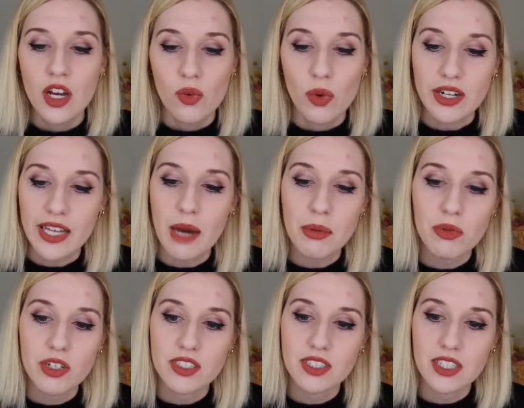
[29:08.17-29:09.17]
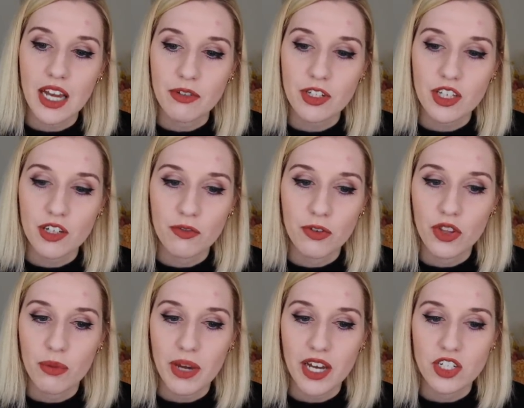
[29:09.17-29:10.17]
While Gabby risks everything for
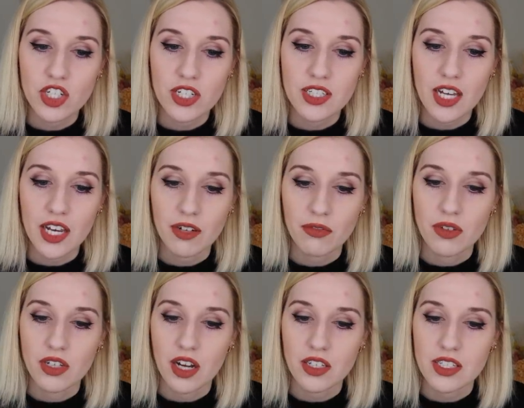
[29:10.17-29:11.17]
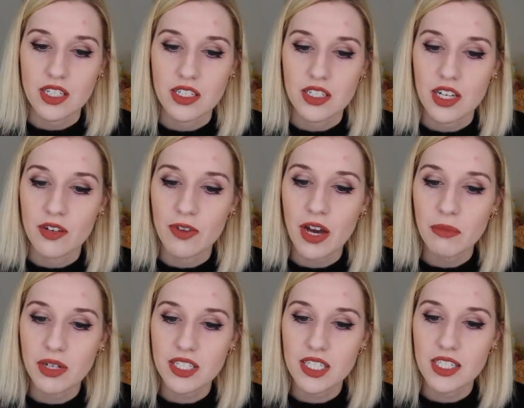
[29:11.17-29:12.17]
the man she is hiding from the Nazis, Yvette
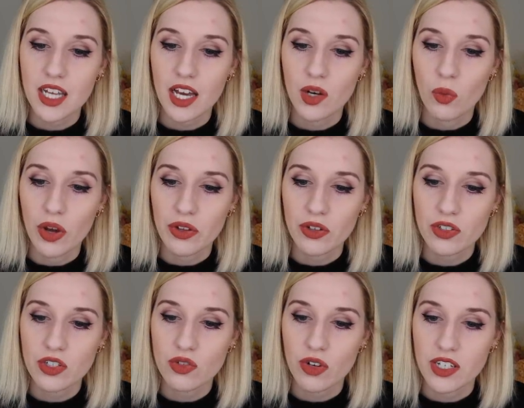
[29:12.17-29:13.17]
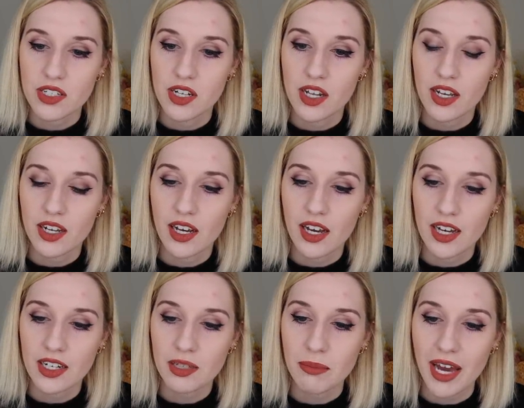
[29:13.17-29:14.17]
must decide whether to trust an
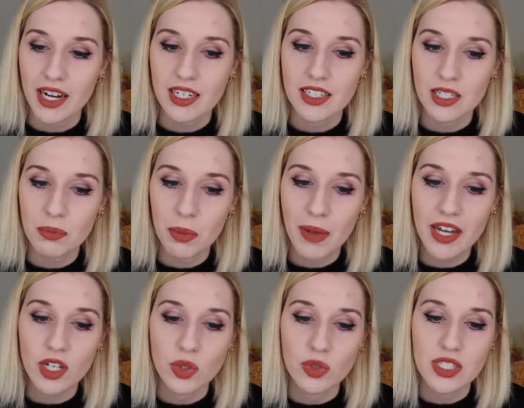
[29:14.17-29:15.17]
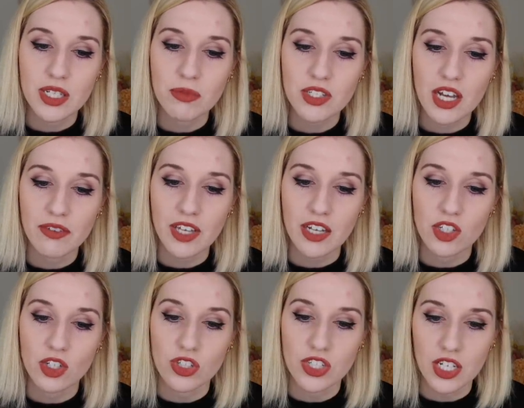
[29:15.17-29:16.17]
enigmatic diplomat who seems to have
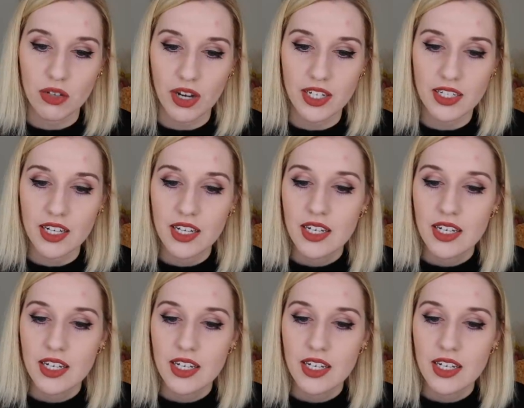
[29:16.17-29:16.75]
guessed her secret.